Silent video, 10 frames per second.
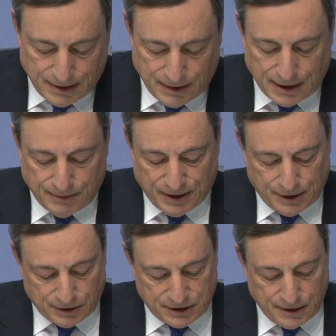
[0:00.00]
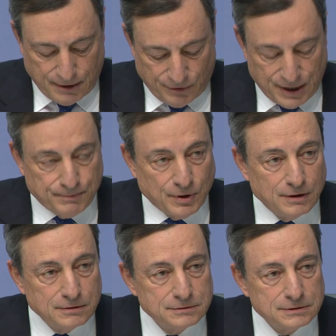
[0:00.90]
but not in the
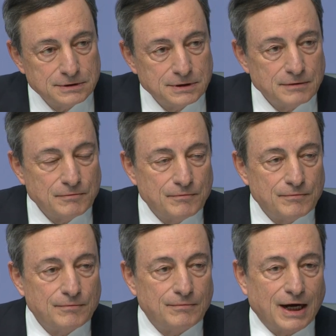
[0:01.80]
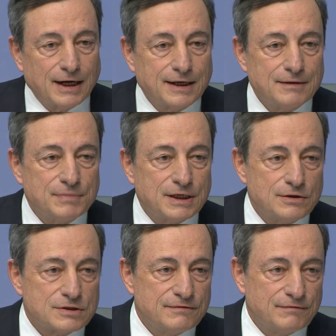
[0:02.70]
repo market,
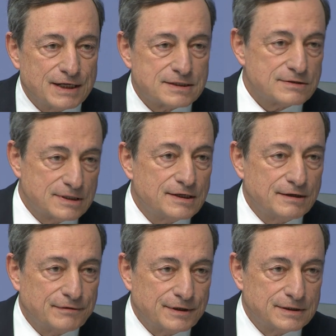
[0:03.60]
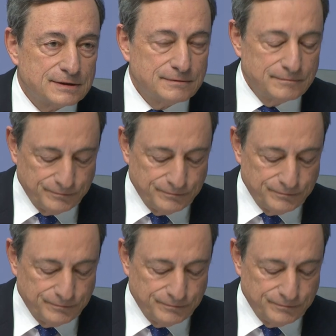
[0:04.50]
because investors are different.